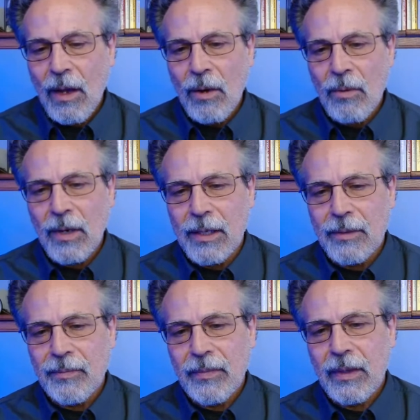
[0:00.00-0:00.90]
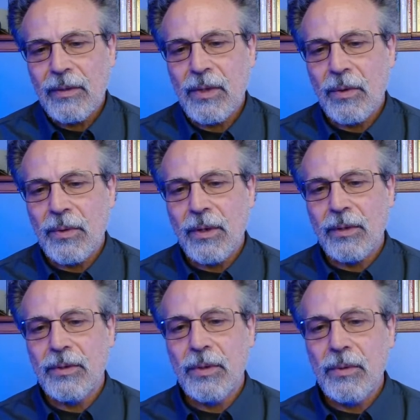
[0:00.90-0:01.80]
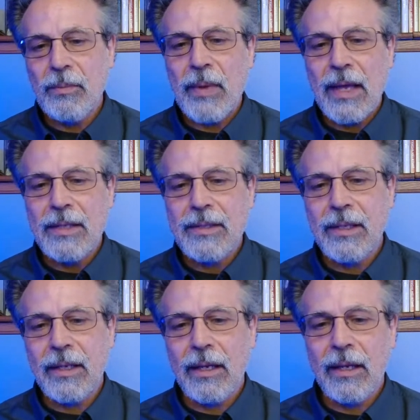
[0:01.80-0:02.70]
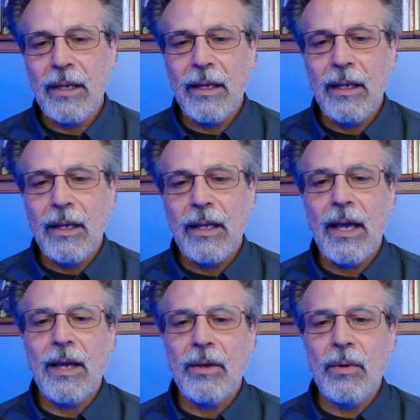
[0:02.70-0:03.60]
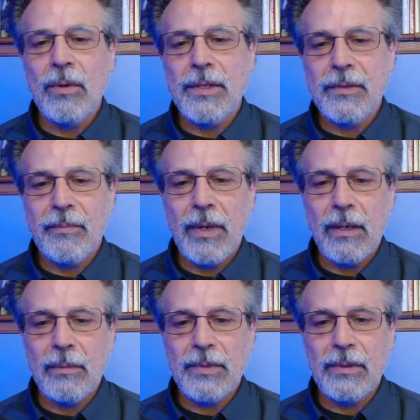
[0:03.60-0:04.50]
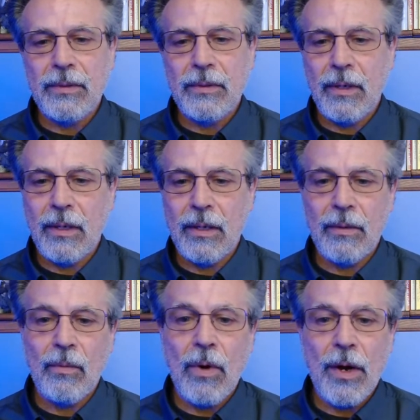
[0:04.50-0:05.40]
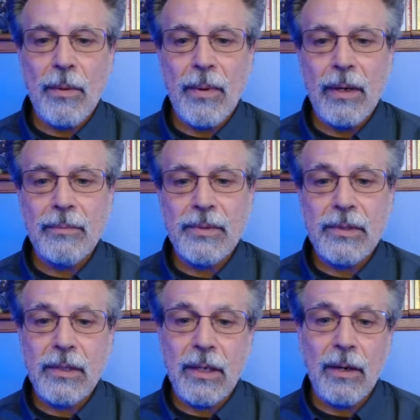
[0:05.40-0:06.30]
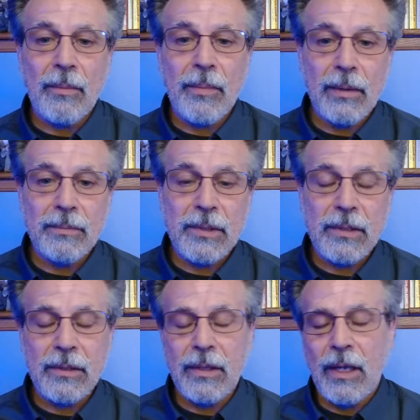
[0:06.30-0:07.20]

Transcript: All right. So there are two basic categories of pumps: water pumps and air pumps.